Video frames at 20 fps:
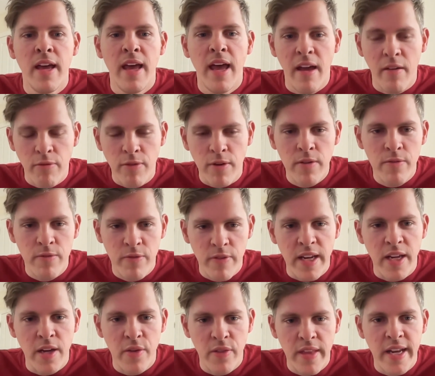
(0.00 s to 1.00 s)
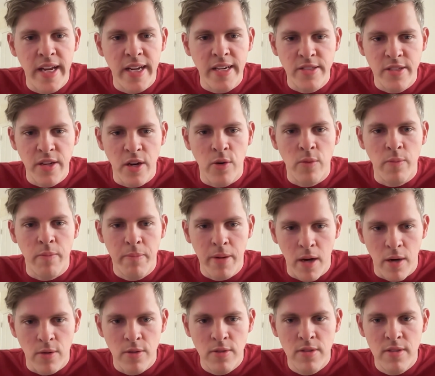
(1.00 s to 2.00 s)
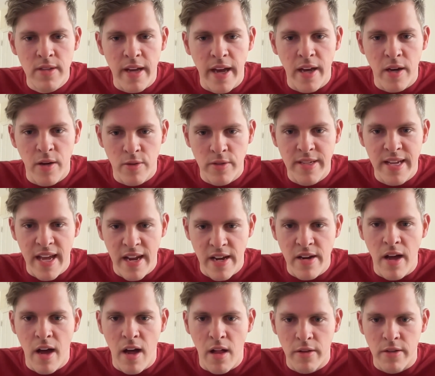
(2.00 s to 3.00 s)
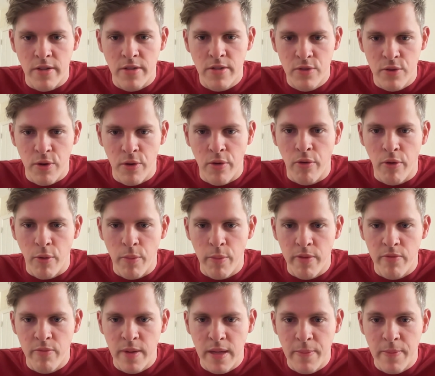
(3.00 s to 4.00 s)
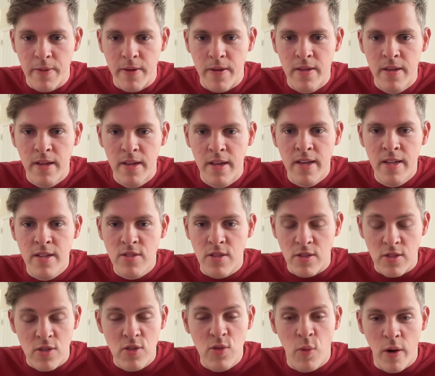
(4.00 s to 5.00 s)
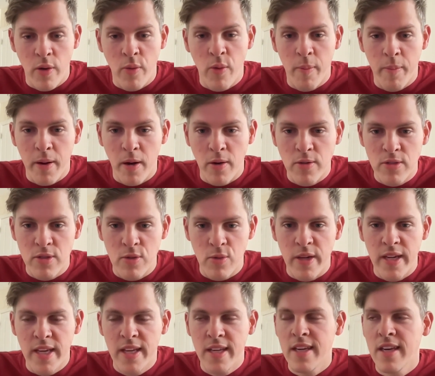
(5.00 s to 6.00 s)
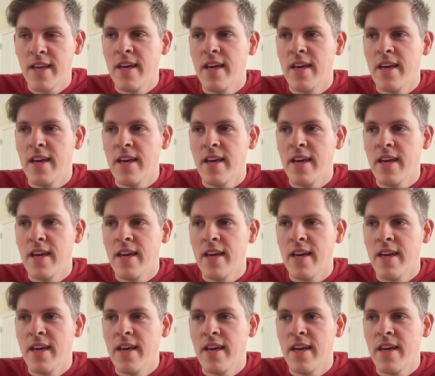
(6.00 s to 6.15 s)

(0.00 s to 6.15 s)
Every video that I don't post, I owe $10 to a group of people. So it's 21 posts a week.